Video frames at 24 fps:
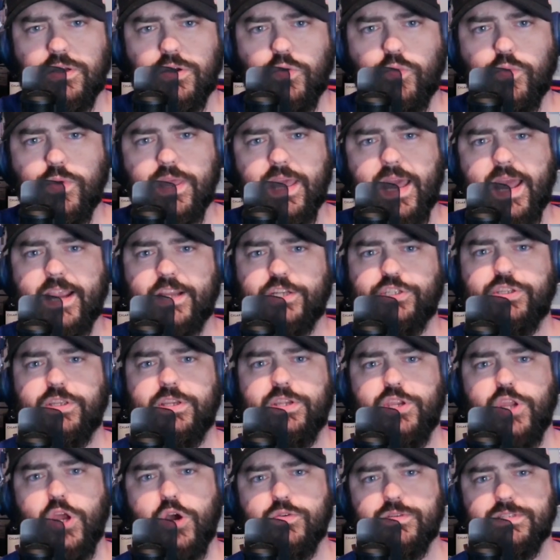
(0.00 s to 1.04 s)
we actually
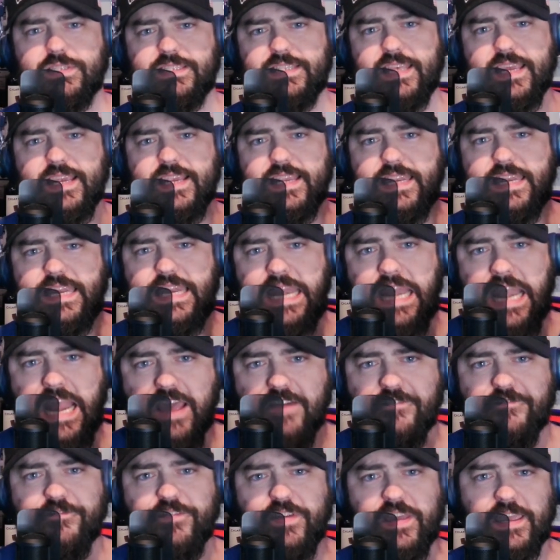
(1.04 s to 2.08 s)
know
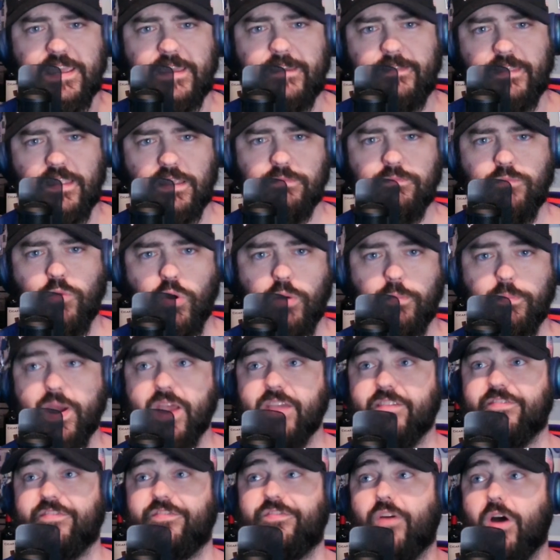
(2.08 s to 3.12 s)
significantly more,
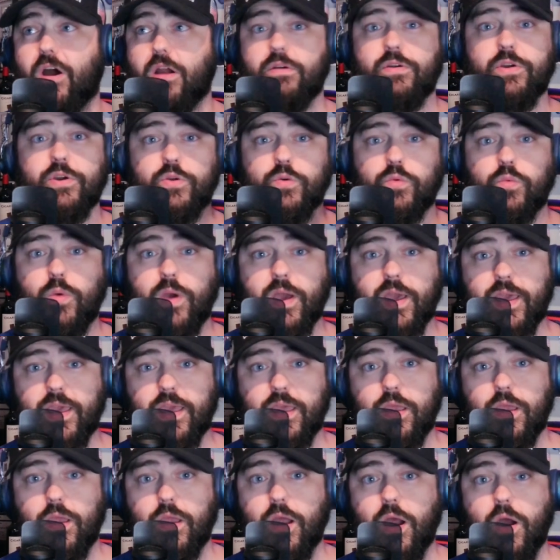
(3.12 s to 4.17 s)
by far and
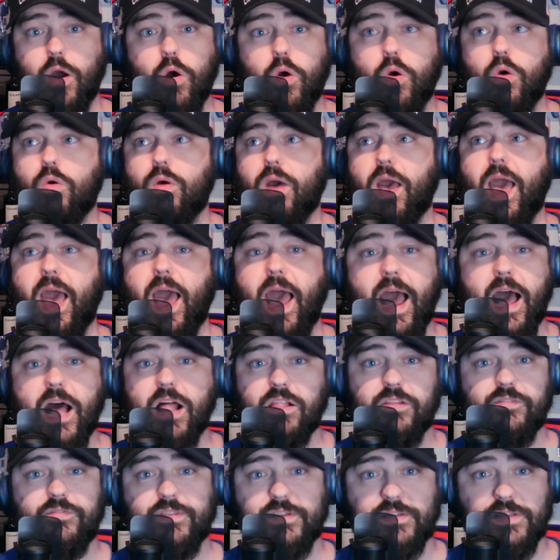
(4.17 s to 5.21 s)
away, a whole
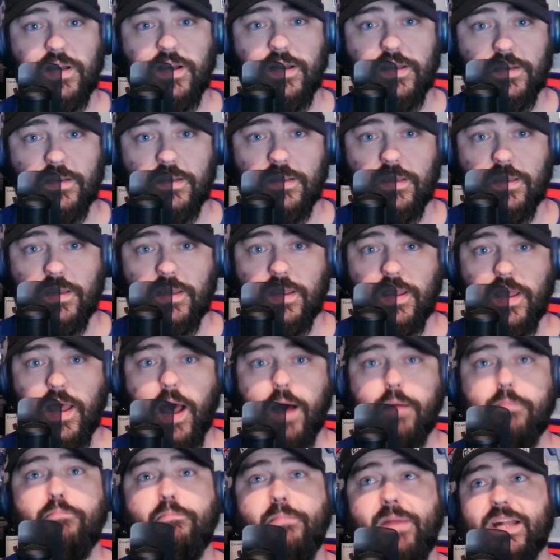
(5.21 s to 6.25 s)
hell of a ton,
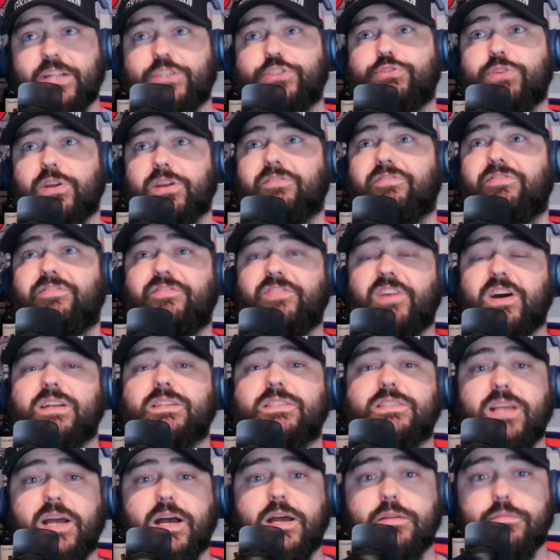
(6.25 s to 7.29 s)
a metric fuck
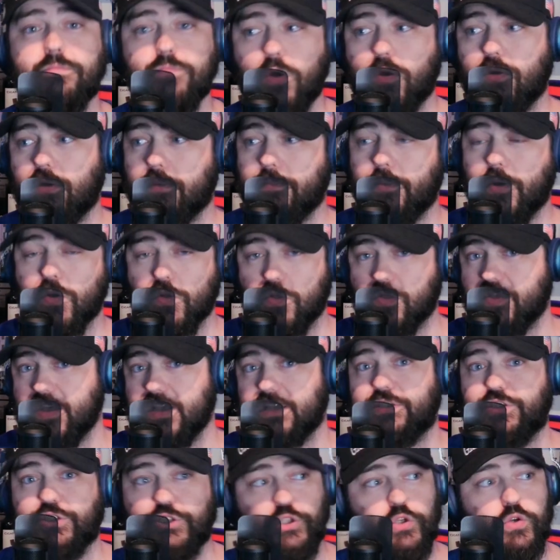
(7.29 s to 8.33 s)
ton more about
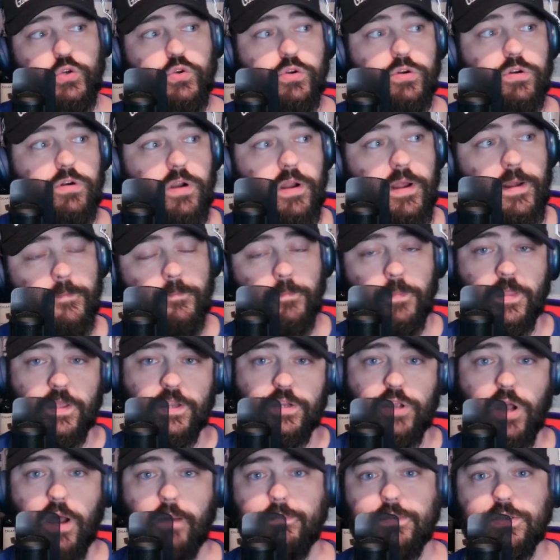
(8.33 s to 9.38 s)
this shooter than
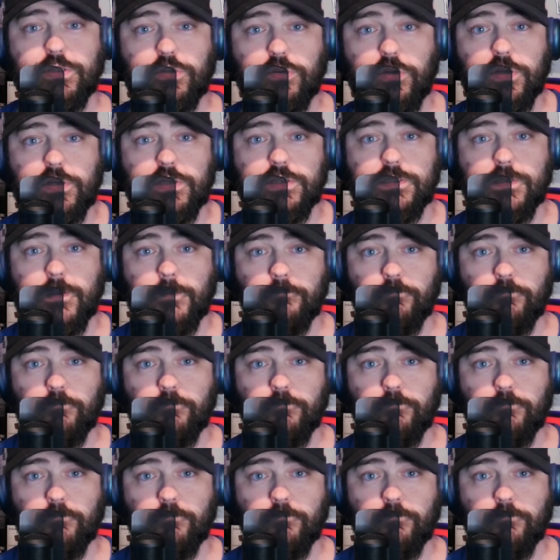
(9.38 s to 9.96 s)
Thomas Crooks.